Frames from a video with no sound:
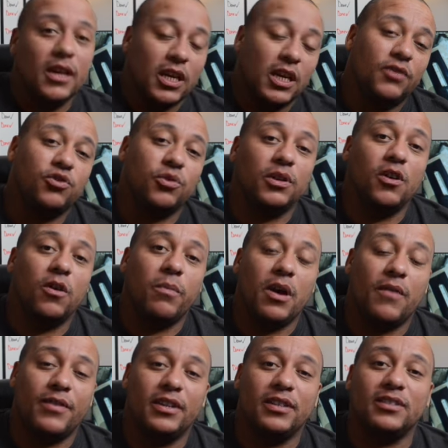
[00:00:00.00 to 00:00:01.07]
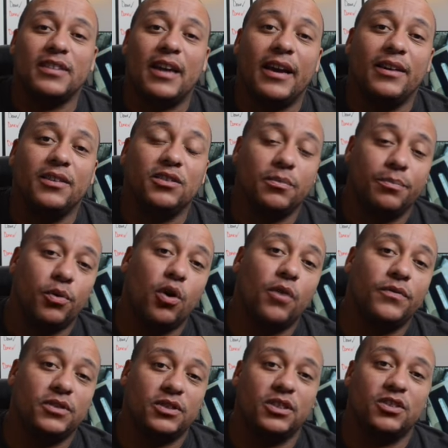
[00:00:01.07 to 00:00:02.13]
gives you a little bit of an insight into both
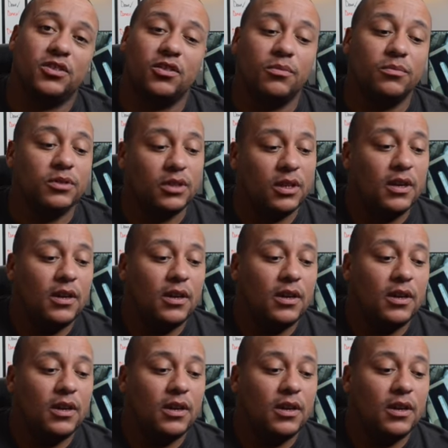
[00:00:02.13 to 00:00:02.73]
the systems.